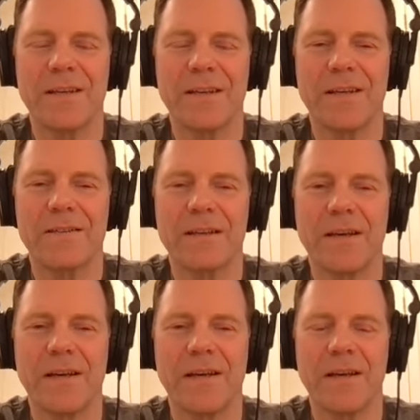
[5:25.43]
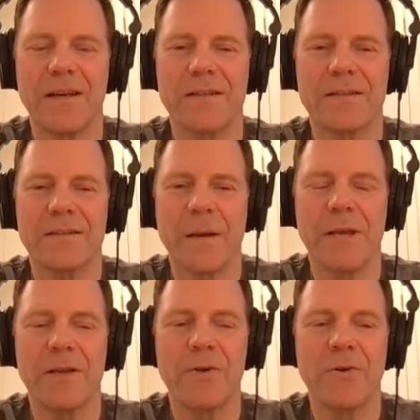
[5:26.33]
it's a it's i
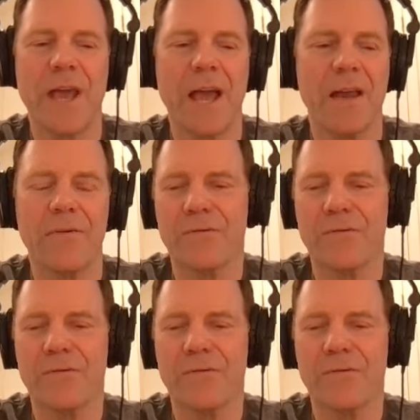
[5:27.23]
mean you can